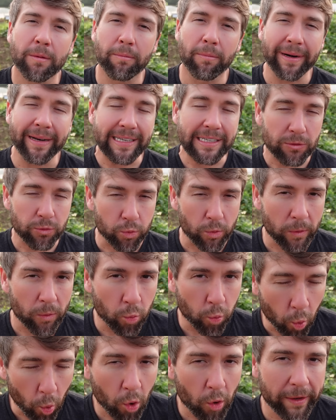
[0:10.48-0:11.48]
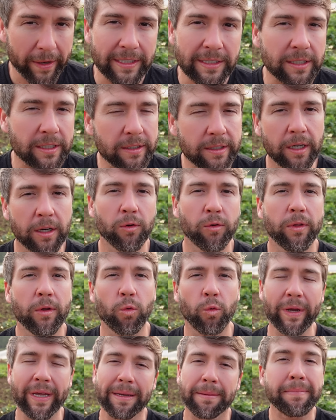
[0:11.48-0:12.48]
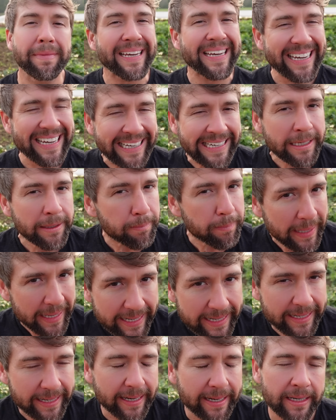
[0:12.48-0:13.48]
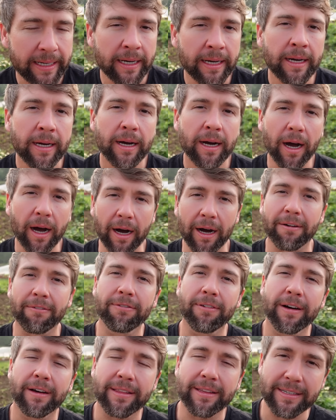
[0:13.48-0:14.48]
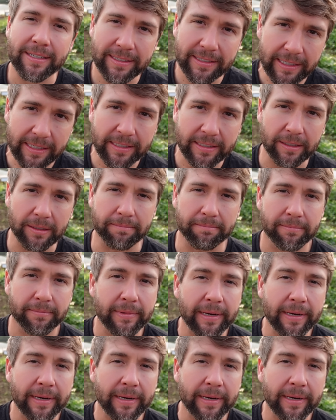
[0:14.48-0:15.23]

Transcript: but it is rewarding to know that we can be independent of the system.